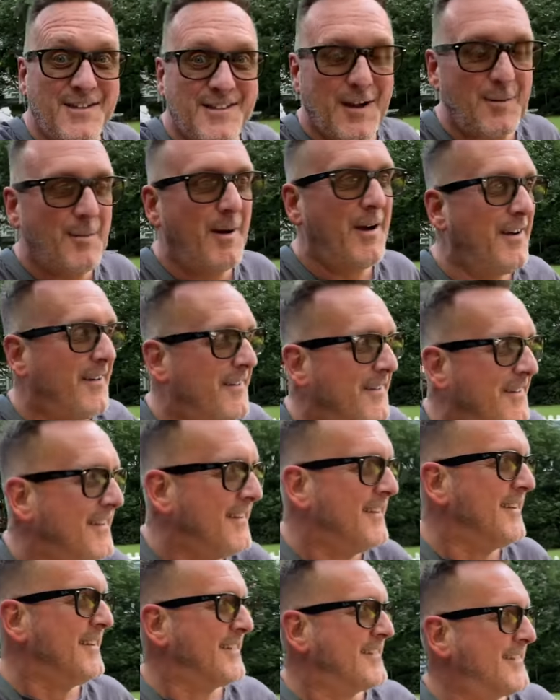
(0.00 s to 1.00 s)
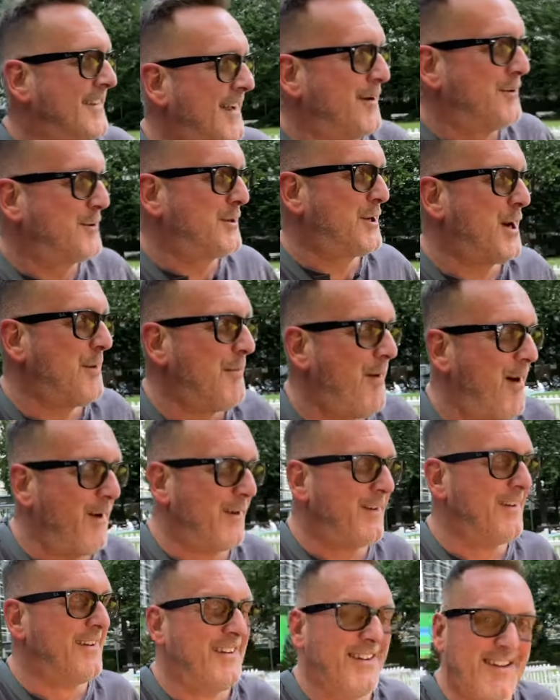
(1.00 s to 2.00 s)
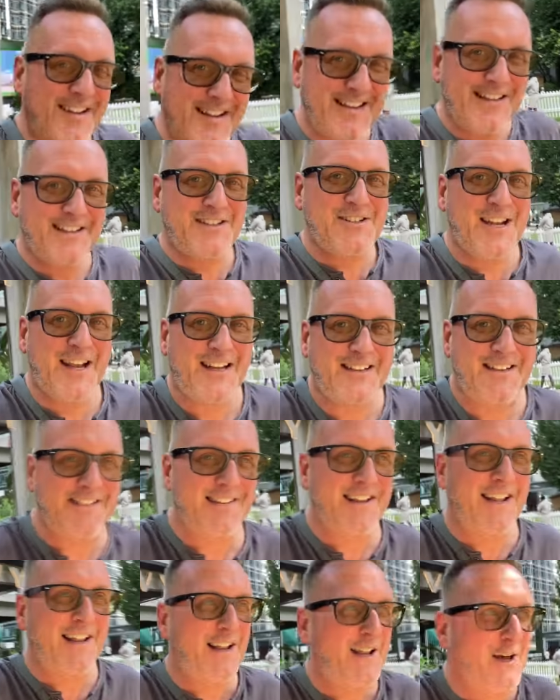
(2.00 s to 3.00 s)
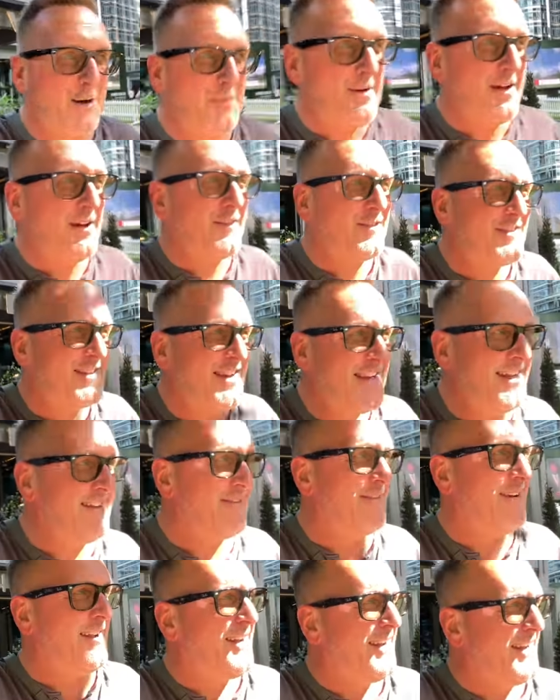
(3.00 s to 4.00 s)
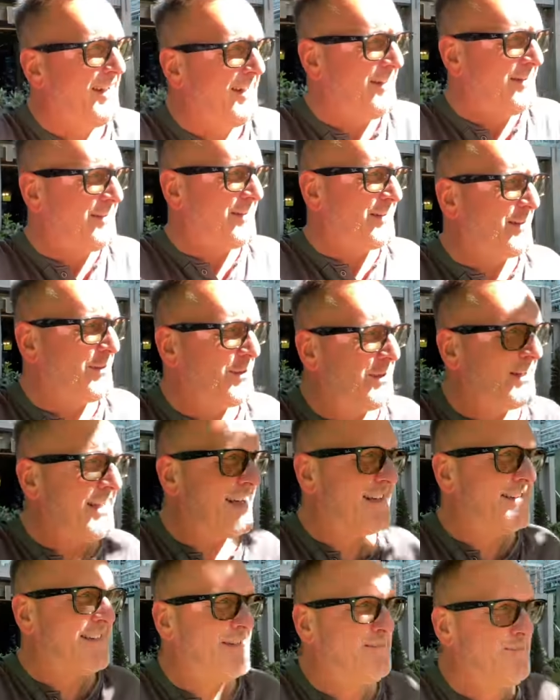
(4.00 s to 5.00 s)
summer. So come on, at least you get to see a little bit of scenery. Just look at this, it's